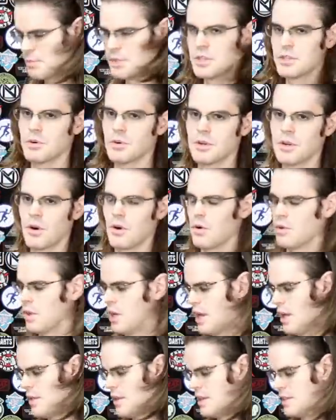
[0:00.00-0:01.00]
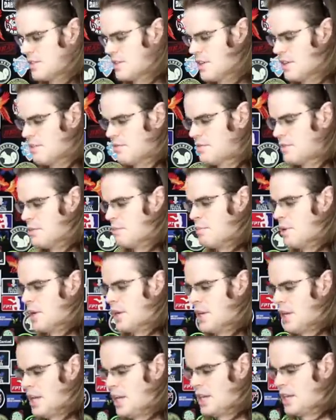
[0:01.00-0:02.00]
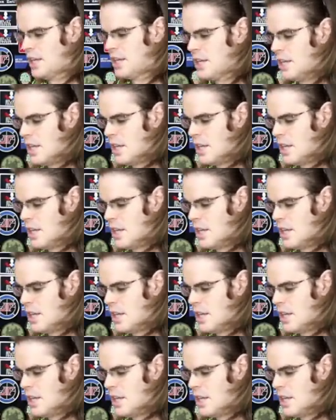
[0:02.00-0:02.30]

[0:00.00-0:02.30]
be doing a whole lot, that safety, but hey.